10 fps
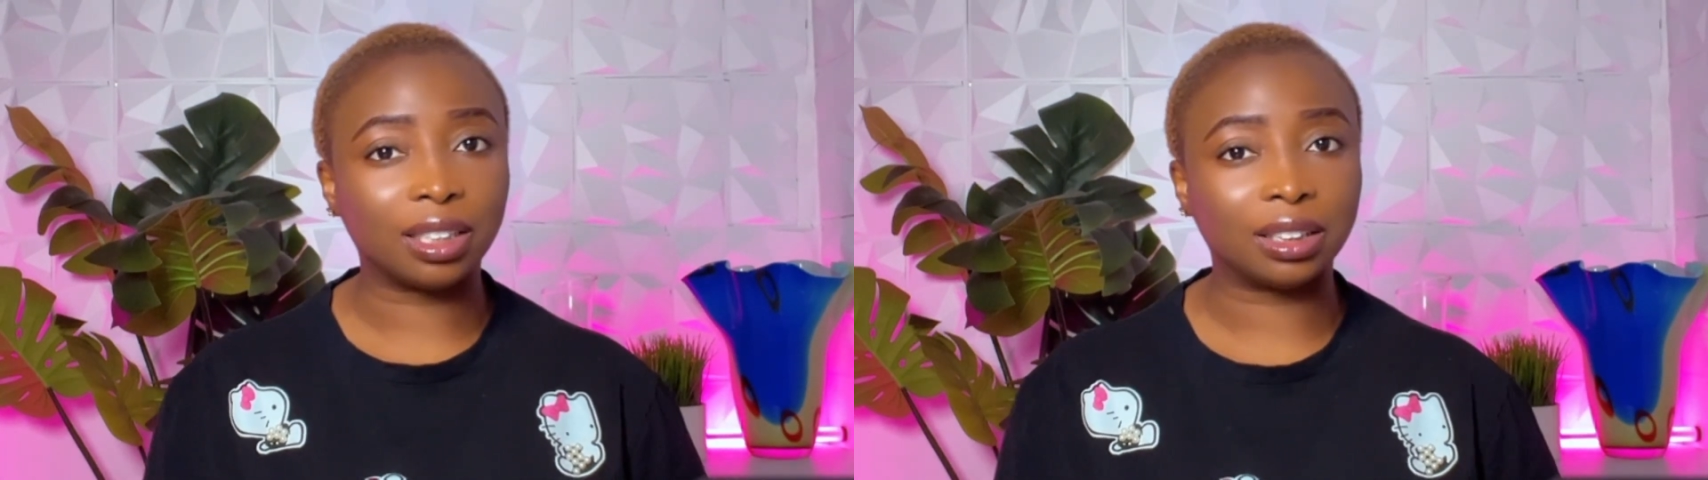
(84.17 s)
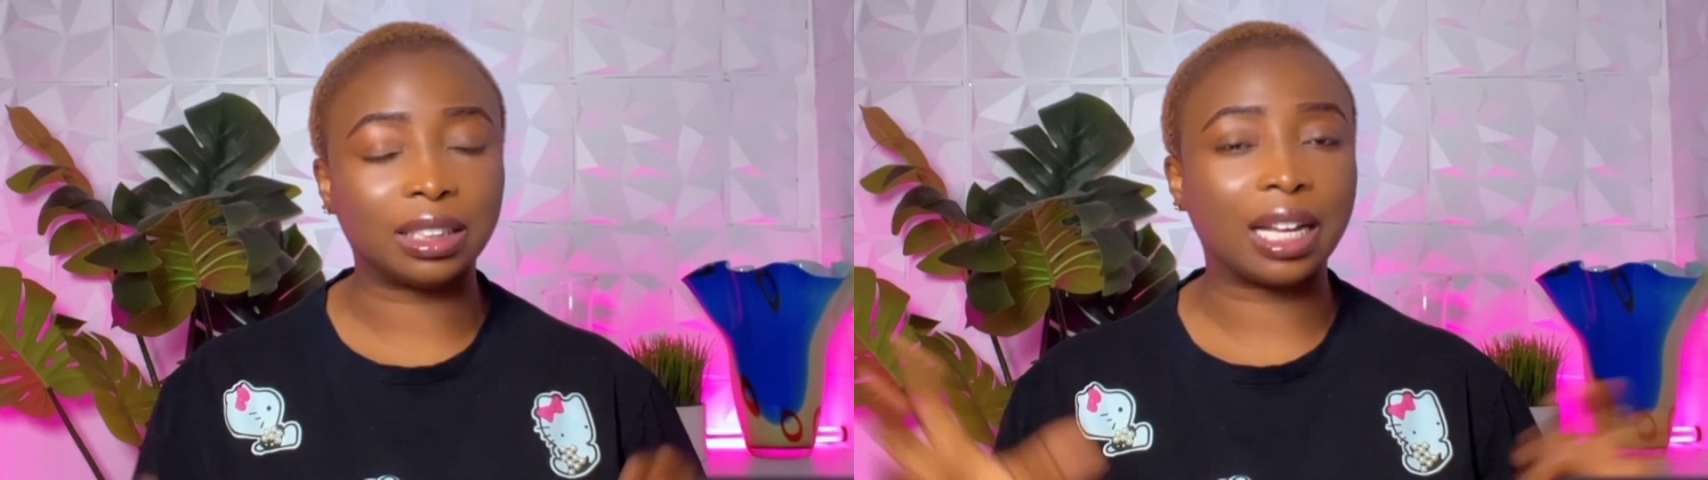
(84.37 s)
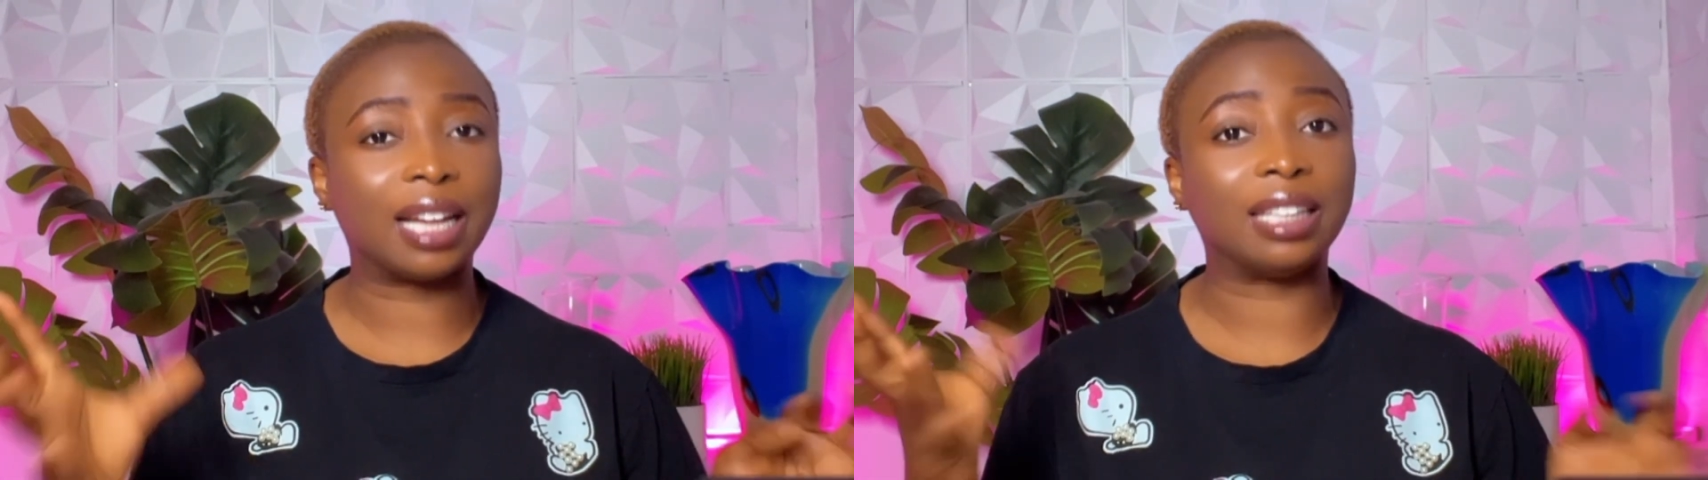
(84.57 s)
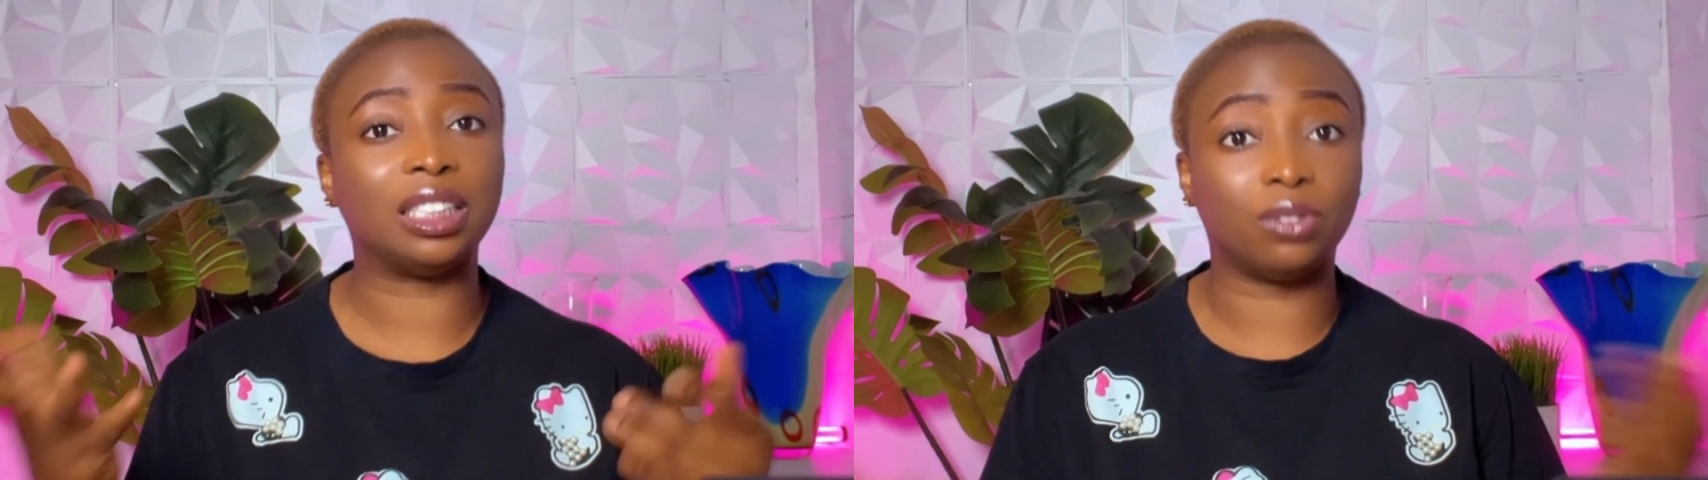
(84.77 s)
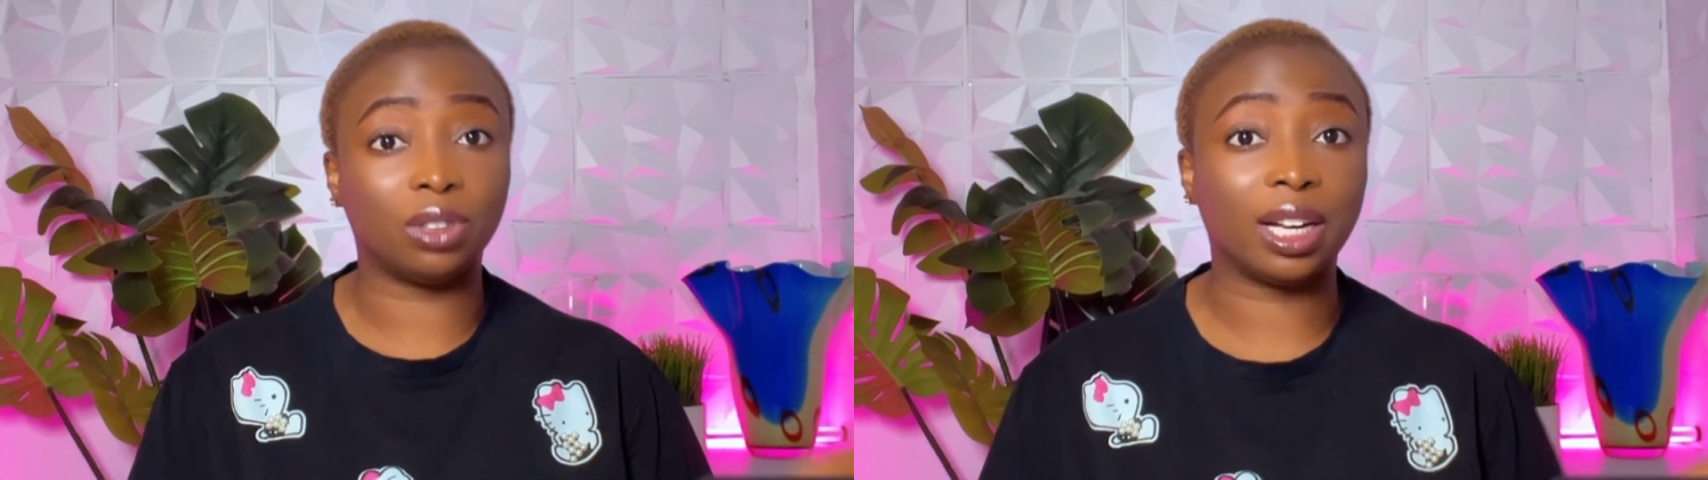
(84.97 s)
that can give
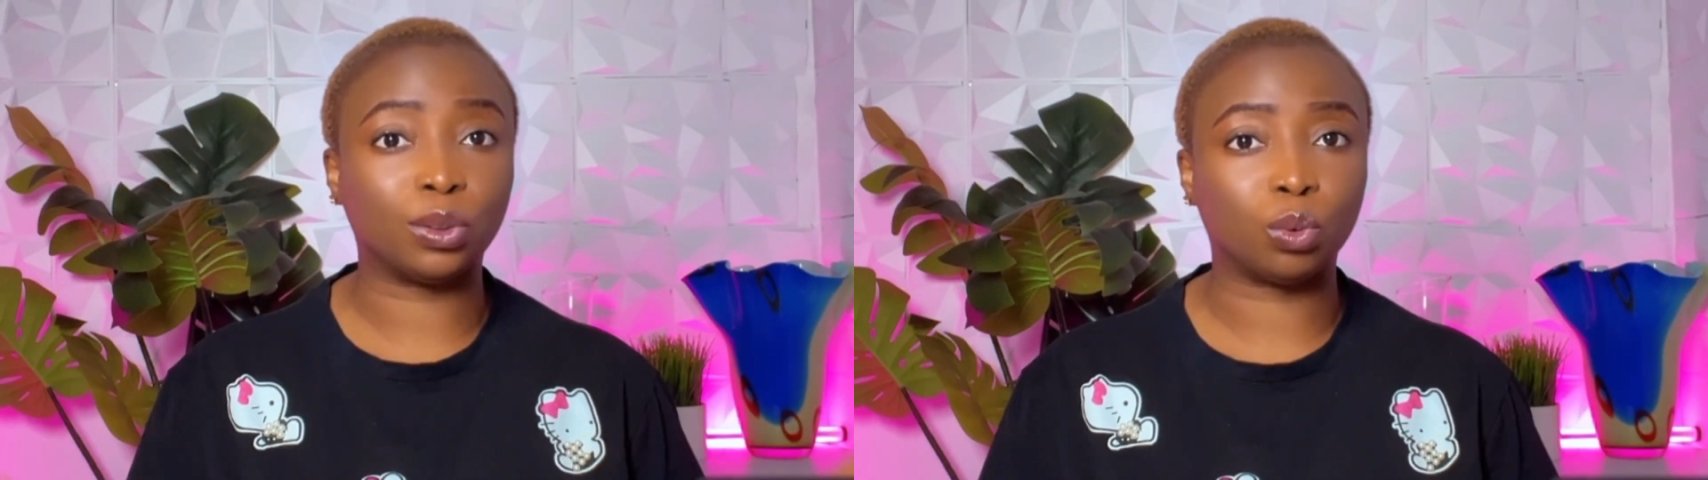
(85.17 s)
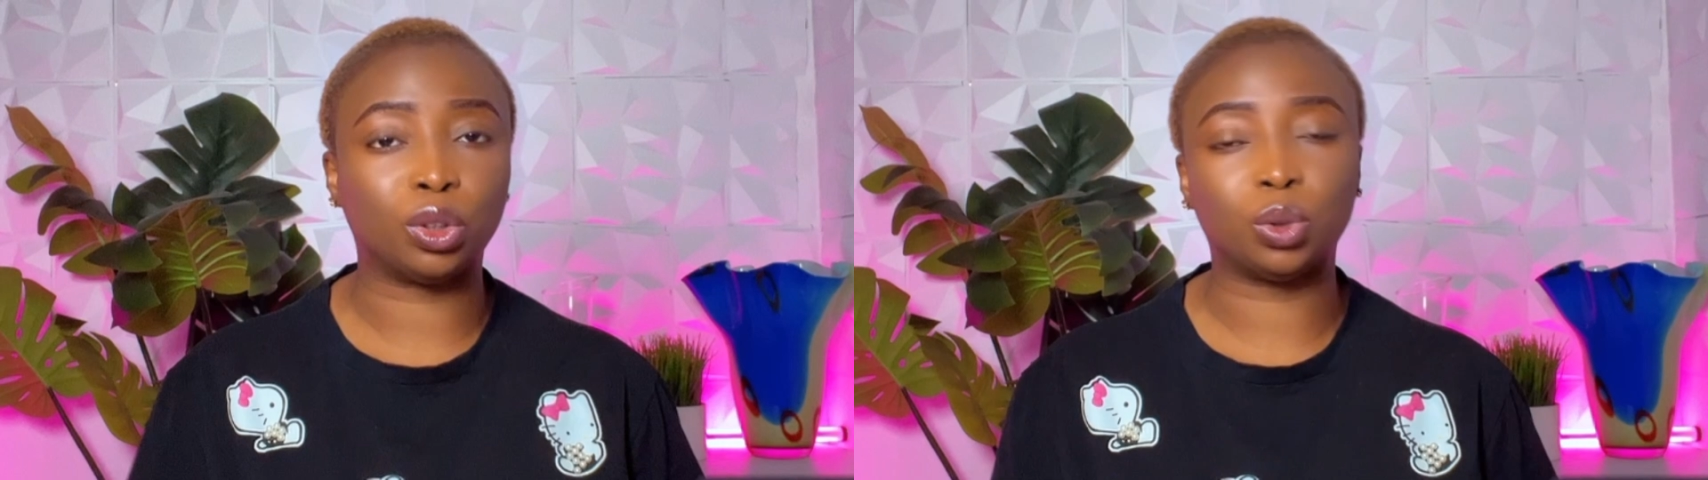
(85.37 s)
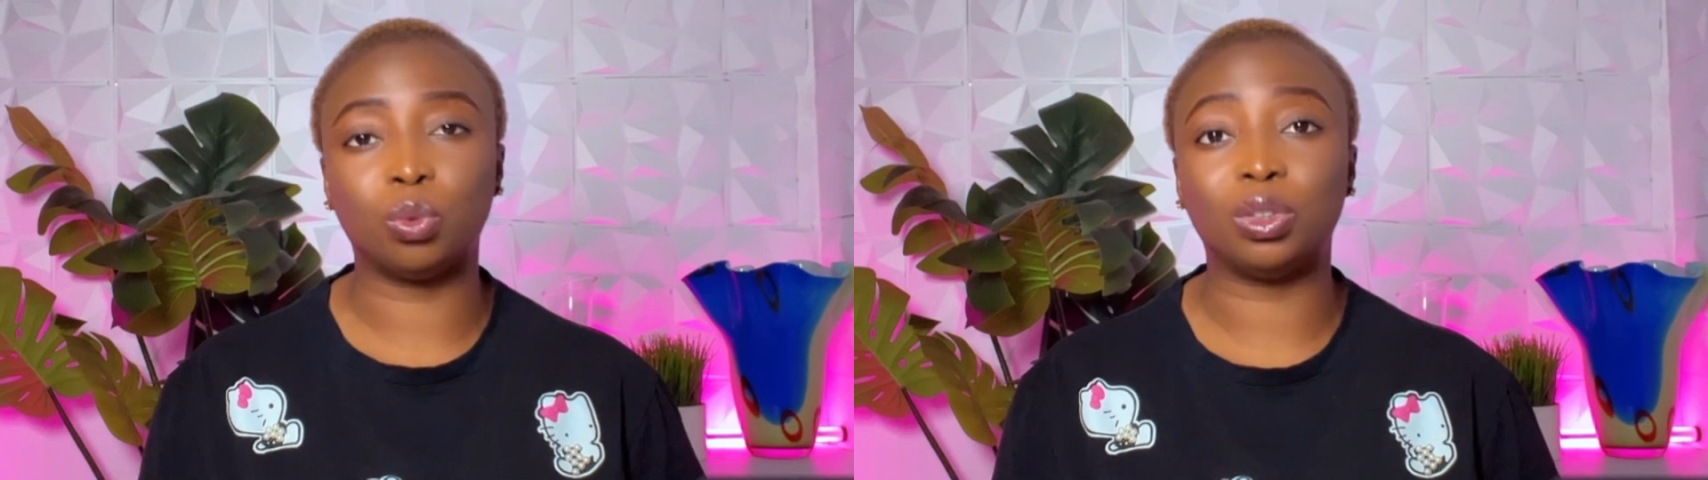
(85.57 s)
you guys what you want,